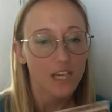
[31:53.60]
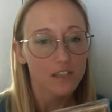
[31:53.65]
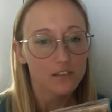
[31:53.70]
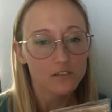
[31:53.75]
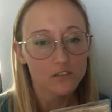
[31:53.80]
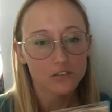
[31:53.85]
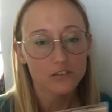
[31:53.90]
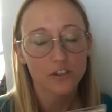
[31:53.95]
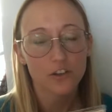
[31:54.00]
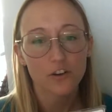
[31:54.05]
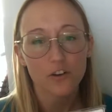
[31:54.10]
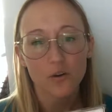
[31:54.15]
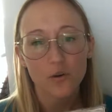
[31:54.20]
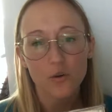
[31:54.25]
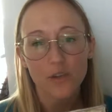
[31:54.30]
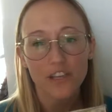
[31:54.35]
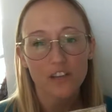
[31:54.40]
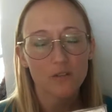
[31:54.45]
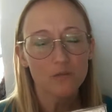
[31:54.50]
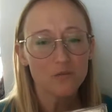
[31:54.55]
So
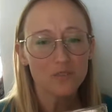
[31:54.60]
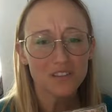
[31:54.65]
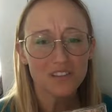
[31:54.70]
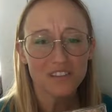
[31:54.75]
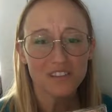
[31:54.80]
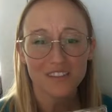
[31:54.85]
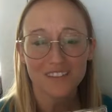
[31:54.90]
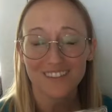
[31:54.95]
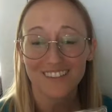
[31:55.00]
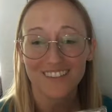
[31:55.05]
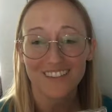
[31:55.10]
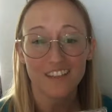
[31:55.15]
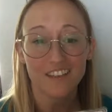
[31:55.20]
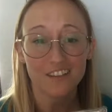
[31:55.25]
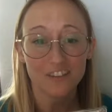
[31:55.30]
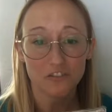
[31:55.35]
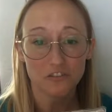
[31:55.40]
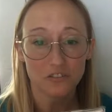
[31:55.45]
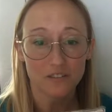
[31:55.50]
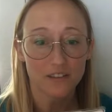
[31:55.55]
it was like
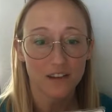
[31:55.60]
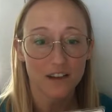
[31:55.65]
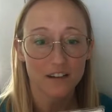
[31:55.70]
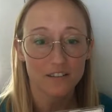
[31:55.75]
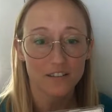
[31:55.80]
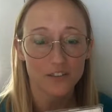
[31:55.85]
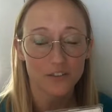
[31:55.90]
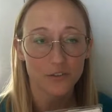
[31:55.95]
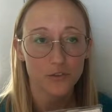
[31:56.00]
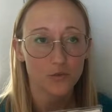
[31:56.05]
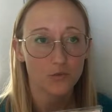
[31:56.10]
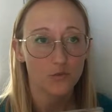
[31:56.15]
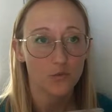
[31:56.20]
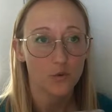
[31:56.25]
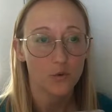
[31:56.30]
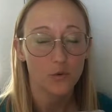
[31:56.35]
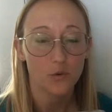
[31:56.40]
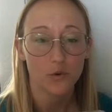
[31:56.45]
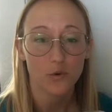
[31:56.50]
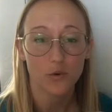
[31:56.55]
$100
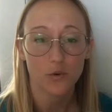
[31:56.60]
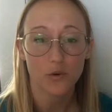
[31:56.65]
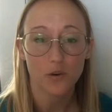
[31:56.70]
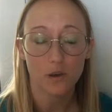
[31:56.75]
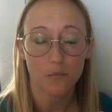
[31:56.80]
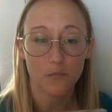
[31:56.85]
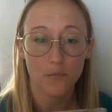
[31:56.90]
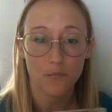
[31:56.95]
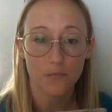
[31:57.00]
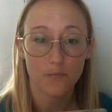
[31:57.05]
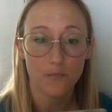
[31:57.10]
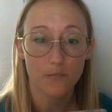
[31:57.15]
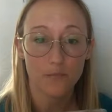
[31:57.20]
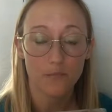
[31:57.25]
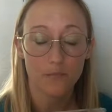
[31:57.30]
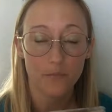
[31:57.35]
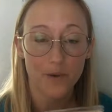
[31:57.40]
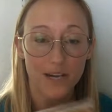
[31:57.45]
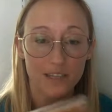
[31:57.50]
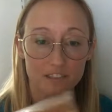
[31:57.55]
for a
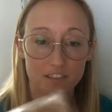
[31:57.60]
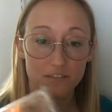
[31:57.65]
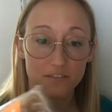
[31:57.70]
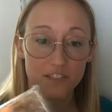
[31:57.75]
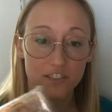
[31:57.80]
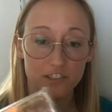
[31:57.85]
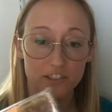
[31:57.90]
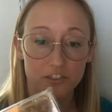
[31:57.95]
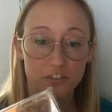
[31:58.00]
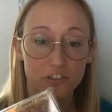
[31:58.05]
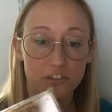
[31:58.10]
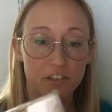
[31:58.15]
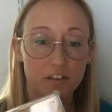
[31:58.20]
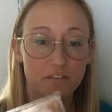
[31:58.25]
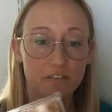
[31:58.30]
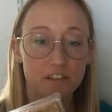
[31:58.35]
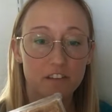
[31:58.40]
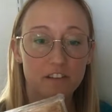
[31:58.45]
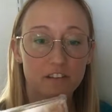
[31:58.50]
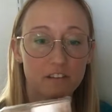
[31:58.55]
box of 100
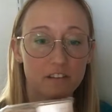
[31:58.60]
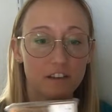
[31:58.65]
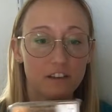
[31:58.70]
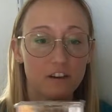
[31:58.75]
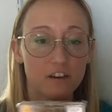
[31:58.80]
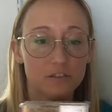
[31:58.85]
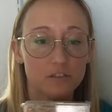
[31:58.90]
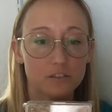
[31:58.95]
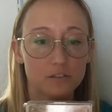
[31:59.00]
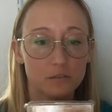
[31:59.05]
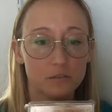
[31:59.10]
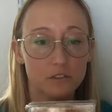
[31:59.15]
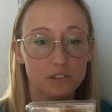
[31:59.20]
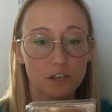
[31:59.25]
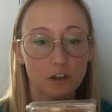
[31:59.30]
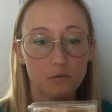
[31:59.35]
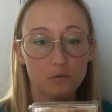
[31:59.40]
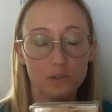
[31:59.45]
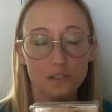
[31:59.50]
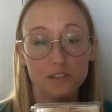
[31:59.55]
of these. They also
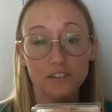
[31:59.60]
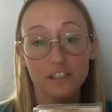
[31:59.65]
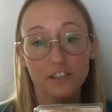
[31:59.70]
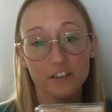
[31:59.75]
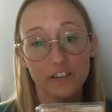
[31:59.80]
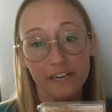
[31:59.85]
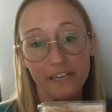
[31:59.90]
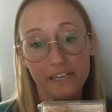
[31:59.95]
sell ones that are